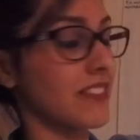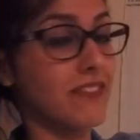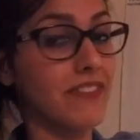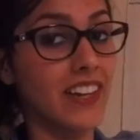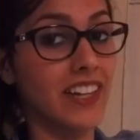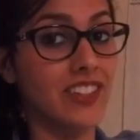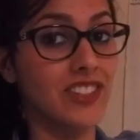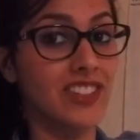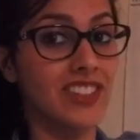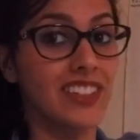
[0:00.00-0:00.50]

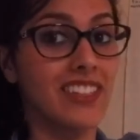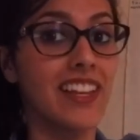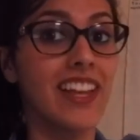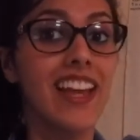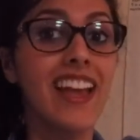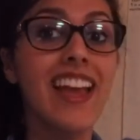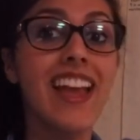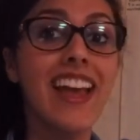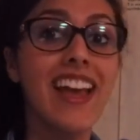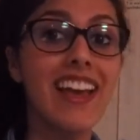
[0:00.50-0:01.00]
infection,
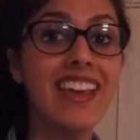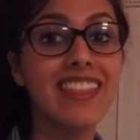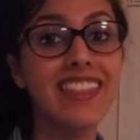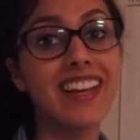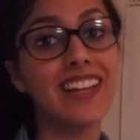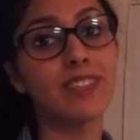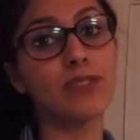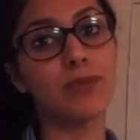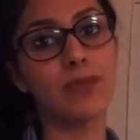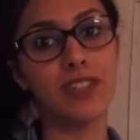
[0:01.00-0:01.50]
and
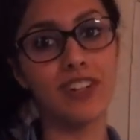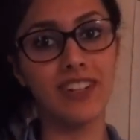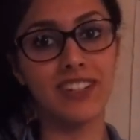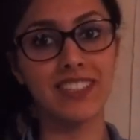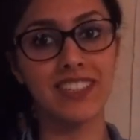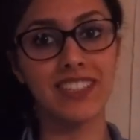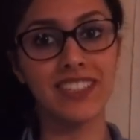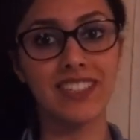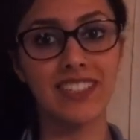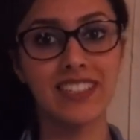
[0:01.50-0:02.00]
that's what
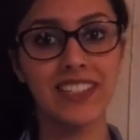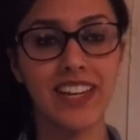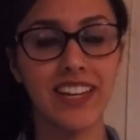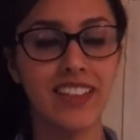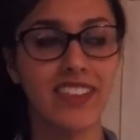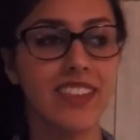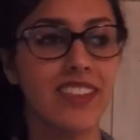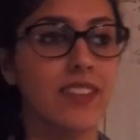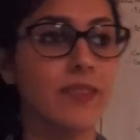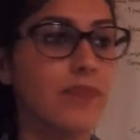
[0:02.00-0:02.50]
causes the
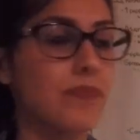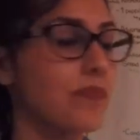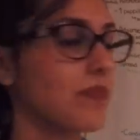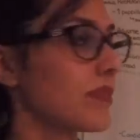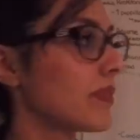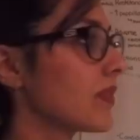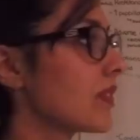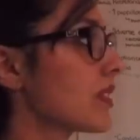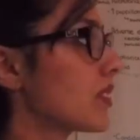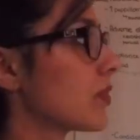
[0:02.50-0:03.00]
death.
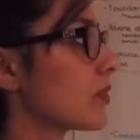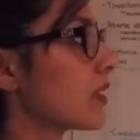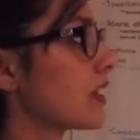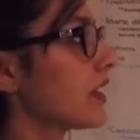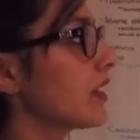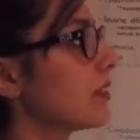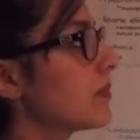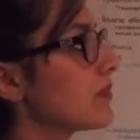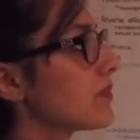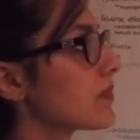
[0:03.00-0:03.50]

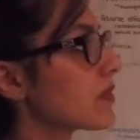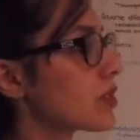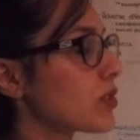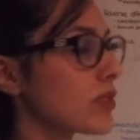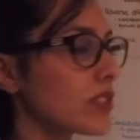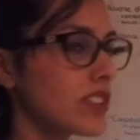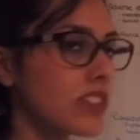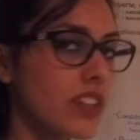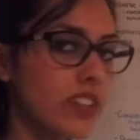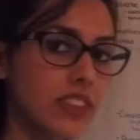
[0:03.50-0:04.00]
Okay? So
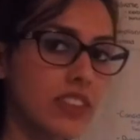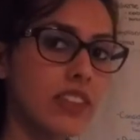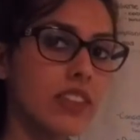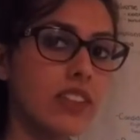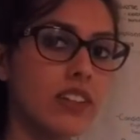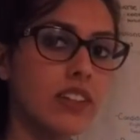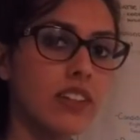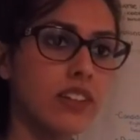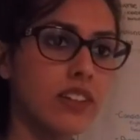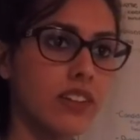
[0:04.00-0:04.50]
it's not
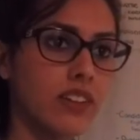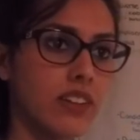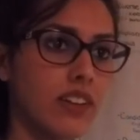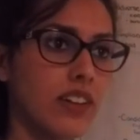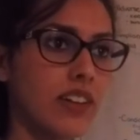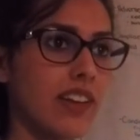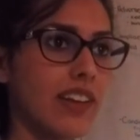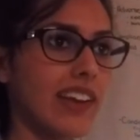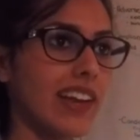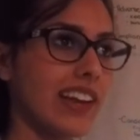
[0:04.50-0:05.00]
the
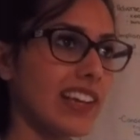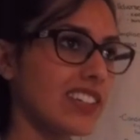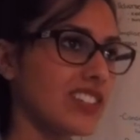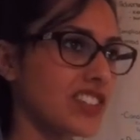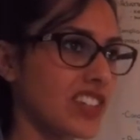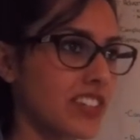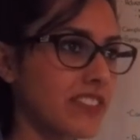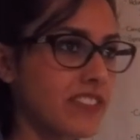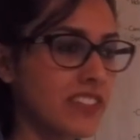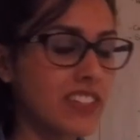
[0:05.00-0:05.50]

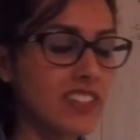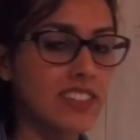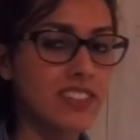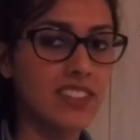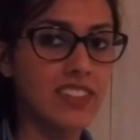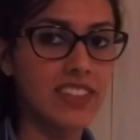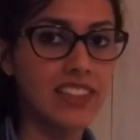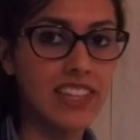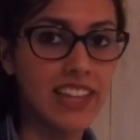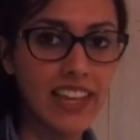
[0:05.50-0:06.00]
HIV, it's
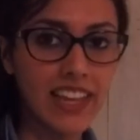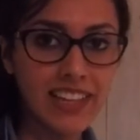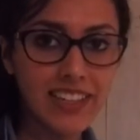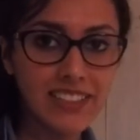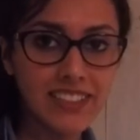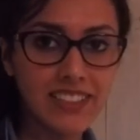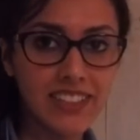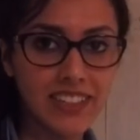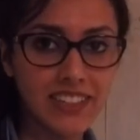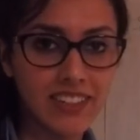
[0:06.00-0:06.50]
not the
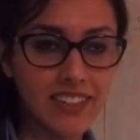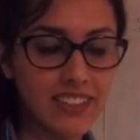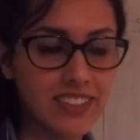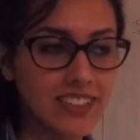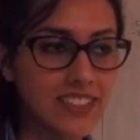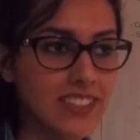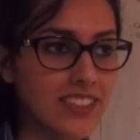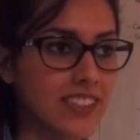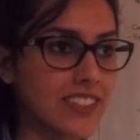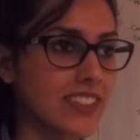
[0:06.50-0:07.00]
AIDS that
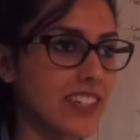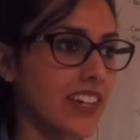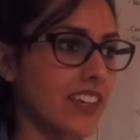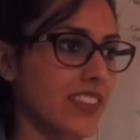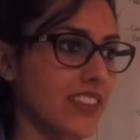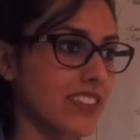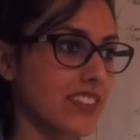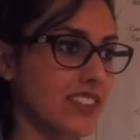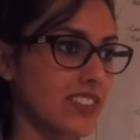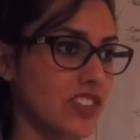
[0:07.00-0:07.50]
causes the
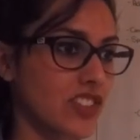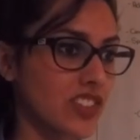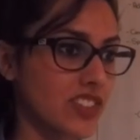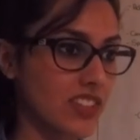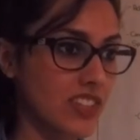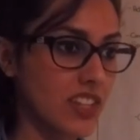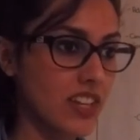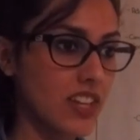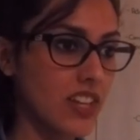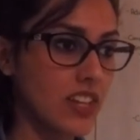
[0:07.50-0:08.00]
death, it's
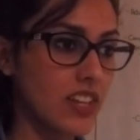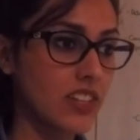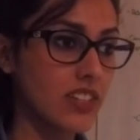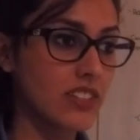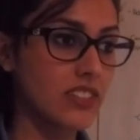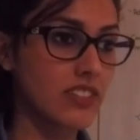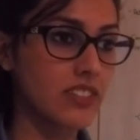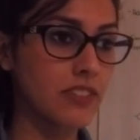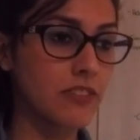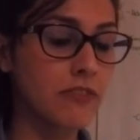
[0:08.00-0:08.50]
just
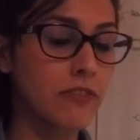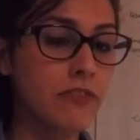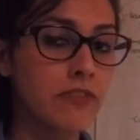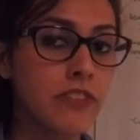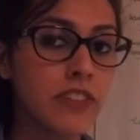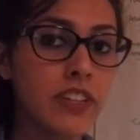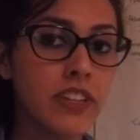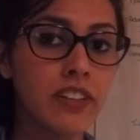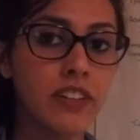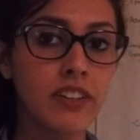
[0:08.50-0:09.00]

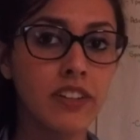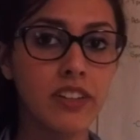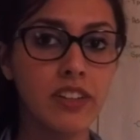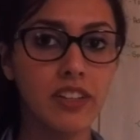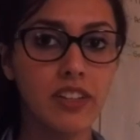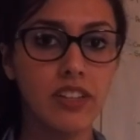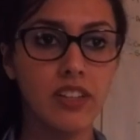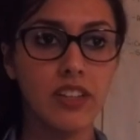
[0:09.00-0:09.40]
severe